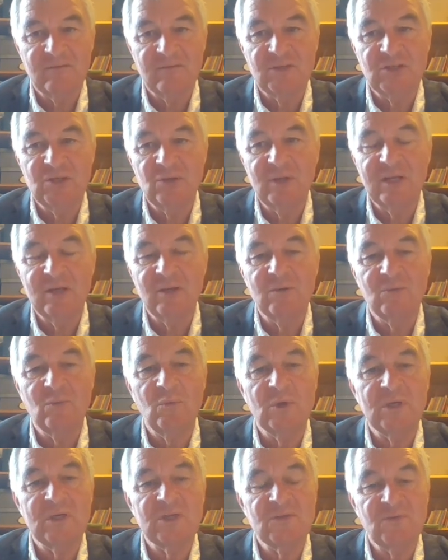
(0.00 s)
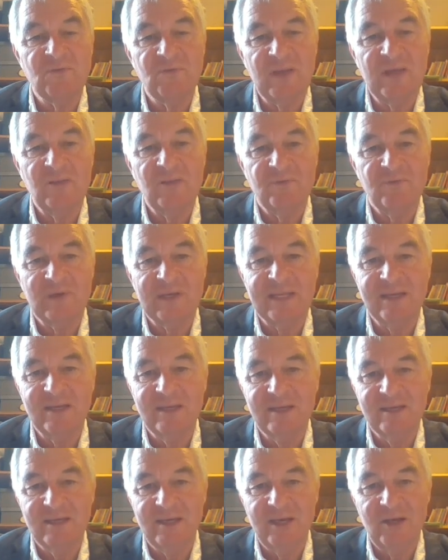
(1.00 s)
for doing what is faithfully,
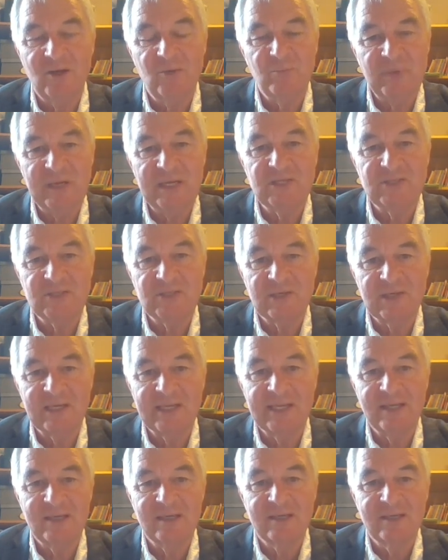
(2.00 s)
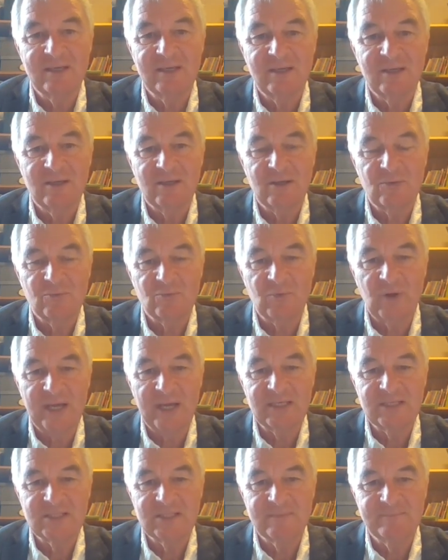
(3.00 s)
obediently right.